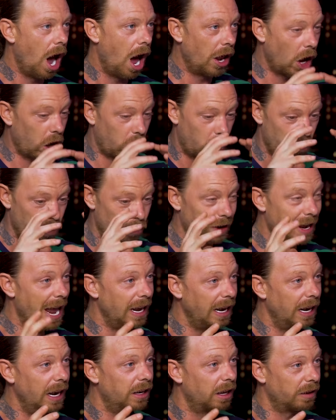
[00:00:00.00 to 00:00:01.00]
and I
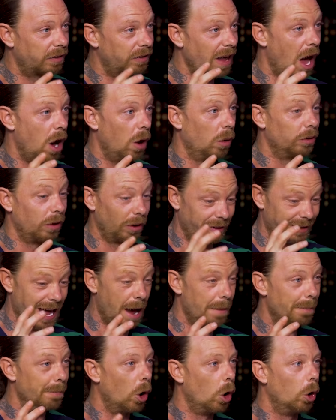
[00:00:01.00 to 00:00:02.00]
created a sound on
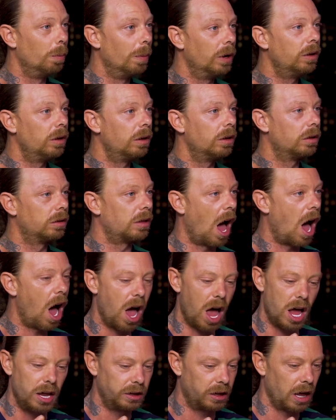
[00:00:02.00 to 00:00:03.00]
that moment that
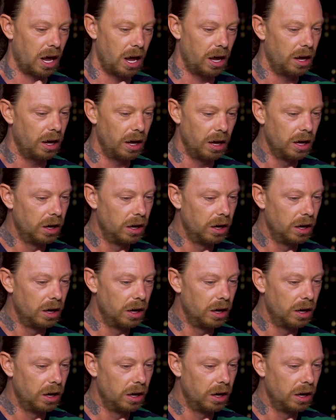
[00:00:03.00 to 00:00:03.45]
that